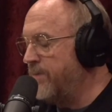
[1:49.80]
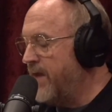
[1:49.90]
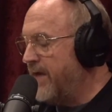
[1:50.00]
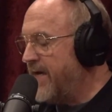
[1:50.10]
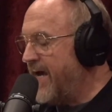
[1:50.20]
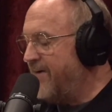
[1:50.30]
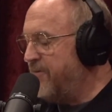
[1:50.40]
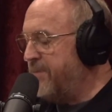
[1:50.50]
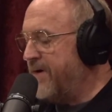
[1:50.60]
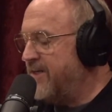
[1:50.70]
not
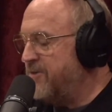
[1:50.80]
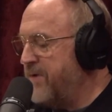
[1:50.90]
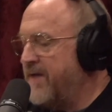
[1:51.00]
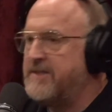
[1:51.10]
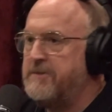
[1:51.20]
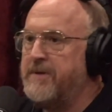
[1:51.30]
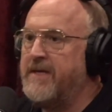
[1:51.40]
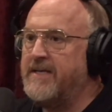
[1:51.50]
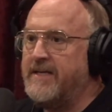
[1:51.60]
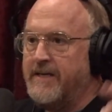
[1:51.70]
everybody's meant to
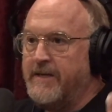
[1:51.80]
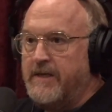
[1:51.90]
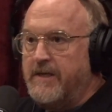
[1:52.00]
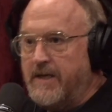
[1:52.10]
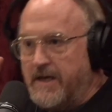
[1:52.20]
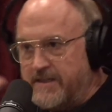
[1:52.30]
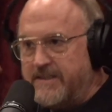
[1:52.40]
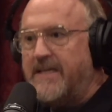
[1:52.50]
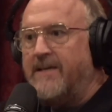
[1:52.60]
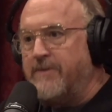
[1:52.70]
be a
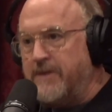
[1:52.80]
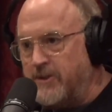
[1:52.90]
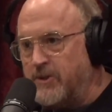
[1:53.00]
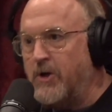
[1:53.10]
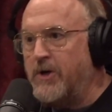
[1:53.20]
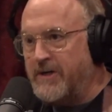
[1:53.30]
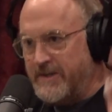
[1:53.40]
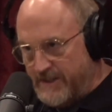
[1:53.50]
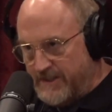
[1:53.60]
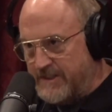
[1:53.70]
TV star
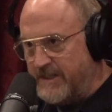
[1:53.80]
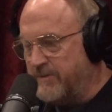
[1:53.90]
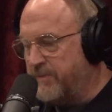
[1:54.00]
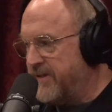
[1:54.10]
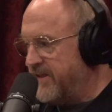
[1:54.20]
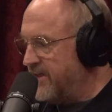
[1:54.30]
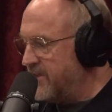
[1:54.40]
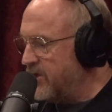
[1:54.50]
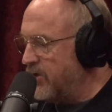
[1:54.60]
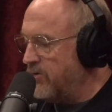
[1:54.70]
in this thing, but
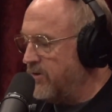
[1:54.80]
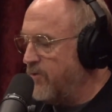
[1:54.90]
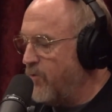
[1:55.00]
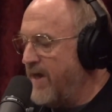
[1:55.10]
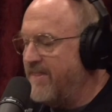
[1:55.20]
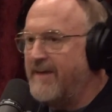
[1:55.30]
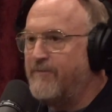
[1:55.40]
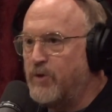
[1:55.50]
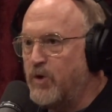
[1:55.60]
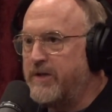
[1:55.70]
the way
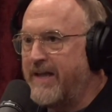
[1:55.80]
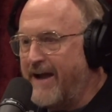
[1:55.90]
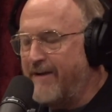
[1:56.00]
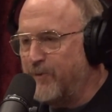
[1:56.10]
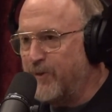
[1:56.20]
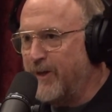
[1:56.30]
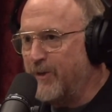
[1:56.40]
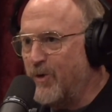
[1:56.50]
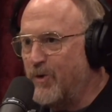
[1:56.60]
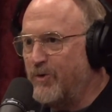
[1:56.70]
they've looked after that
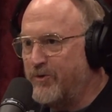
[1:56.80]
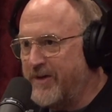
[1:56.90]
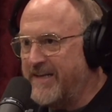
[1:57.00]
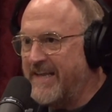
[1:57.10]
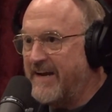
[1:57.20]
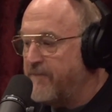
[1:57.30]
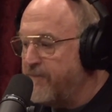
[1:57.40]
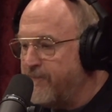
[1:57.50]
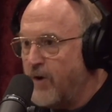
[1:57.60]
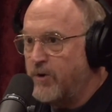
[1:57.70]
local scene, like a
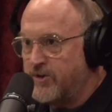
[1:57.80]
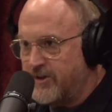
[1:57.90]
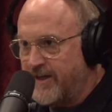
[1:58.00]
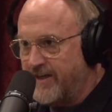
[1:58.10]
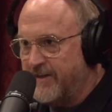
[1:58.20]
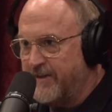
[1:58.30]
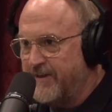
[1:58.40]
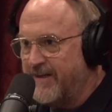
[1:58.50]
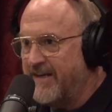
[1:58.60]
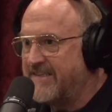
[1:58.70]
folk scene,
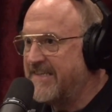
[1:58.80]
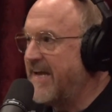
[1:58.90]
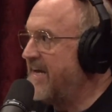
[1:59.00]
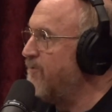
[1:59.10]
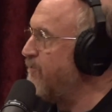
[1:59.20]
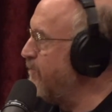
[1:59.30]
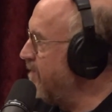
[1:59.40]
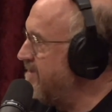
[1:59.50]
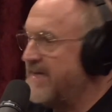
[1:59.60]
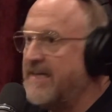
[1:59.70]
it's like if
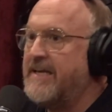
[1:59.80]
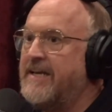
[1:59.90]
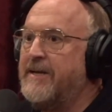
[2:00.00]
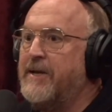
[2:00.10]
Dylan